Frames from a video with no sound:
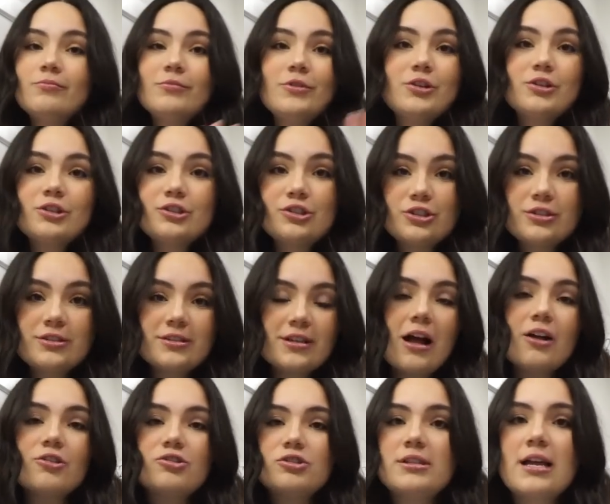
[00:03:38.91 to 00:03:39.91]
You can just,
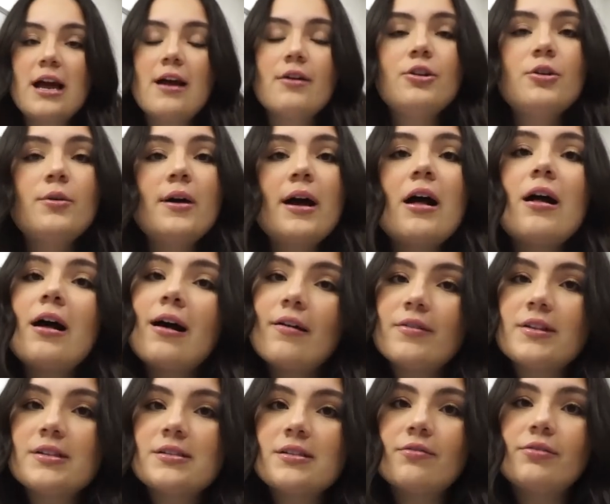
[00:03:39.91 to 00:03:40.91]
I'll have
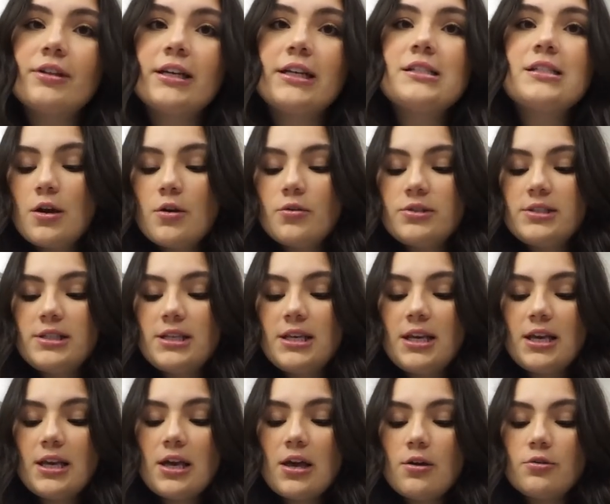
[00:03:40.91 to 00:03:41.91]
this stuff like
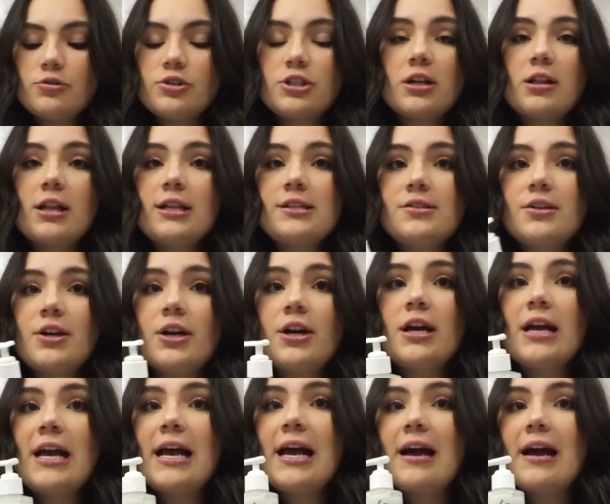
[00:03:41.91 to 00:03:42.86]
OC Ocean Cleanser.